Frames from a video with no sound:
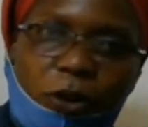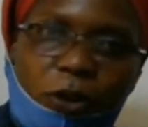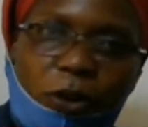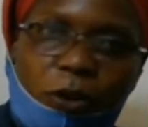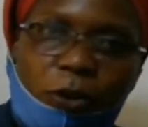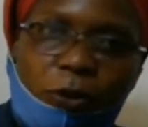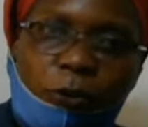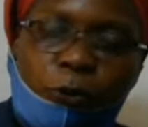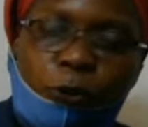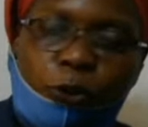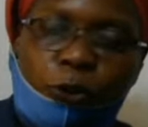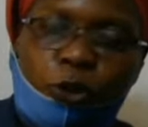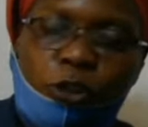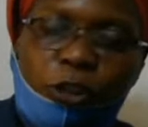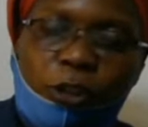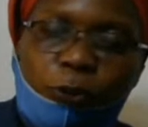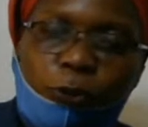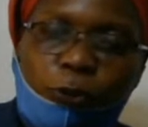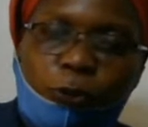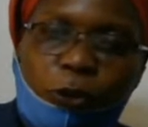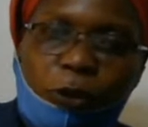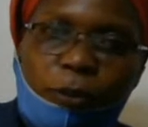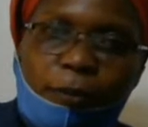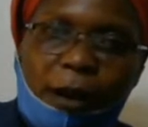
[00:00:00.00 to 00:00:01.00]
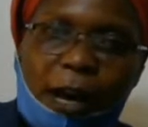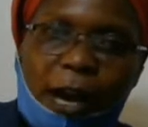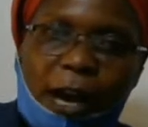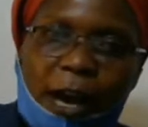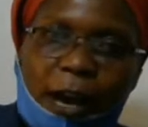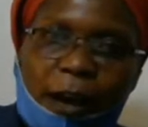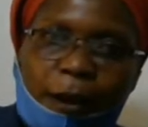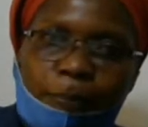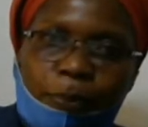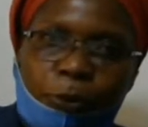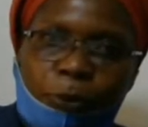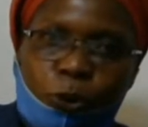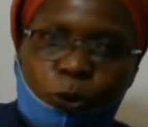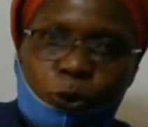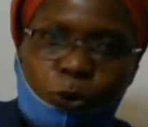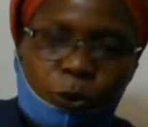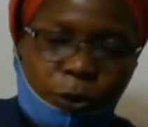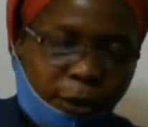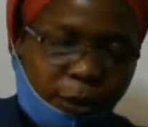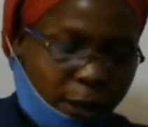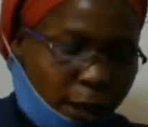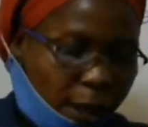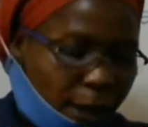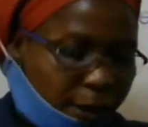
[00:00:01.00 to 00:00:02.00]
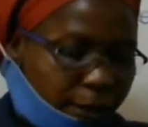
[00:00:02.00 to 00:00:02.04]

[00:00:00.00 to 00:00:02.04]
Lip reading: of uniform abuse.